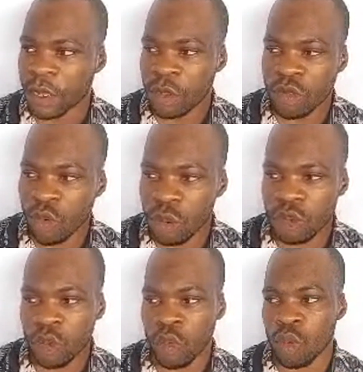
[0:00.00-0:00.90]
You go
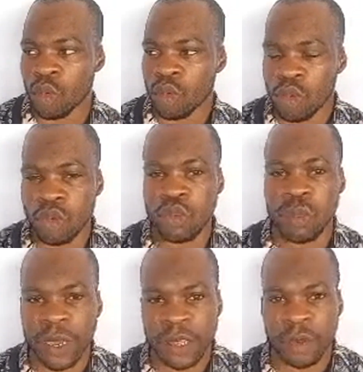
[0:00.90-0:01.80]
to Google, you
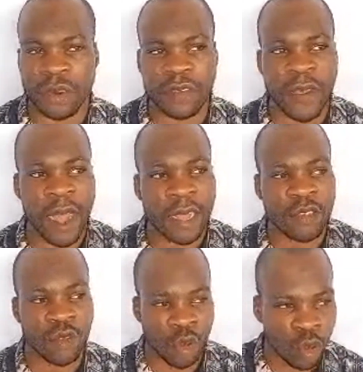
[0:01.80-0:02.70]
make your
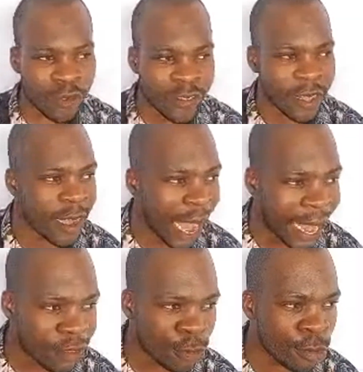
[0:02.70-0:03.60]
research, you use AI
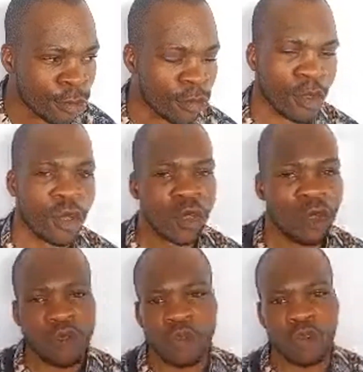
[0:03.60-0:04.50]
tools,
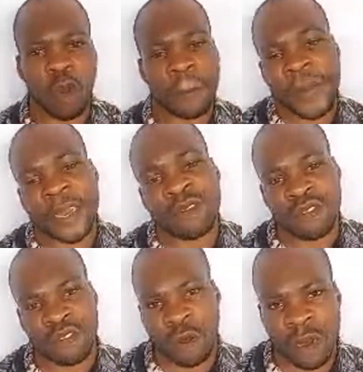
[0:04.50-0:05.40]
so you compare those
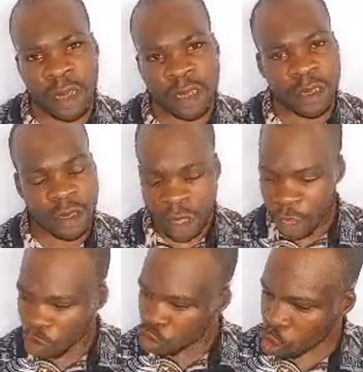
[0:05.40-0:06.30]
knowledge.
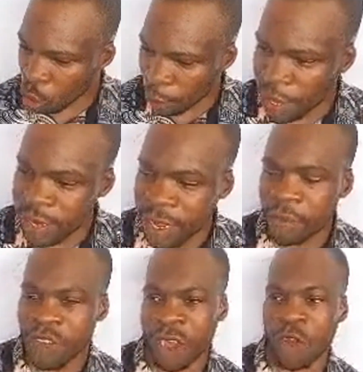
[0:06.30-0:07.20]
You can them
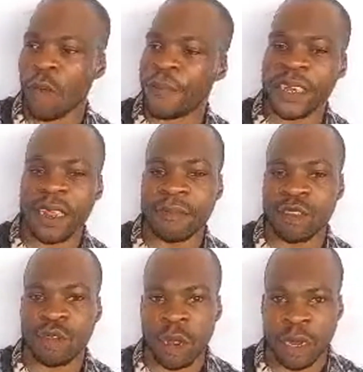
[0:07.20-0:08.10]

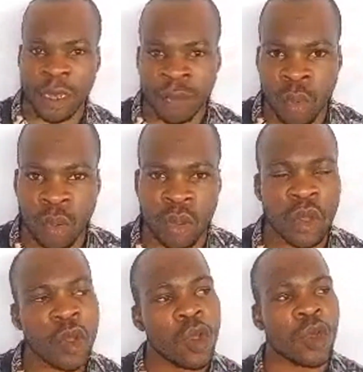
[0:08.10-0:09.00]
into an ebook,
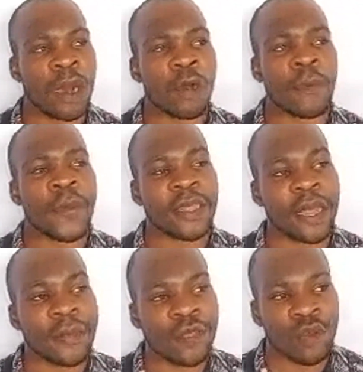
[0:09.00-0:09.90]
you can compare
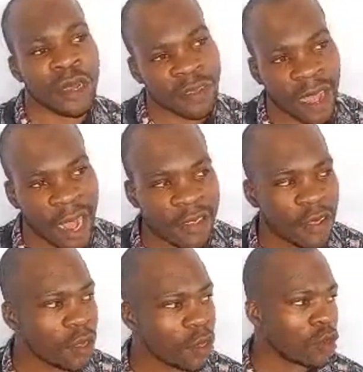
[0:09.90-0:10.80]
them into a SaaS,
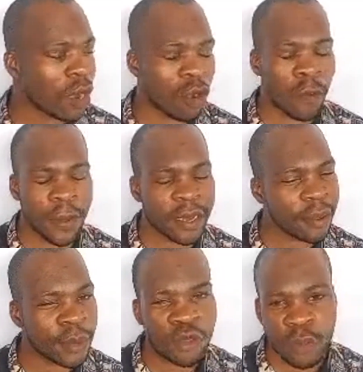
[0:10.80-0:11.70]
you can compare them
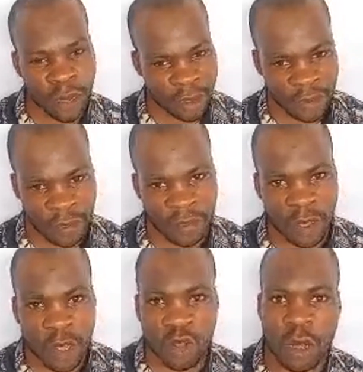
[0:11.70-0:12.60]
into many things.
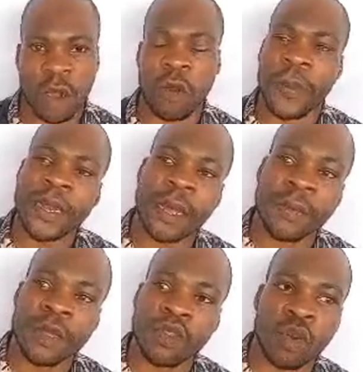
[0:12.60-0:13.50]
You can compare them
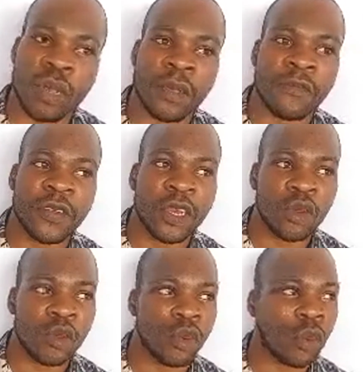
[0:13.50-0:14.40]
into a
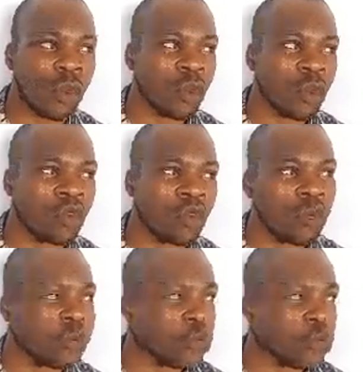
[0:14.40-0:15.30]
video,
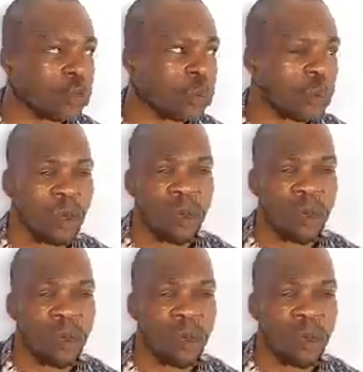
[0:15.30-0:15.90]
YouTube video.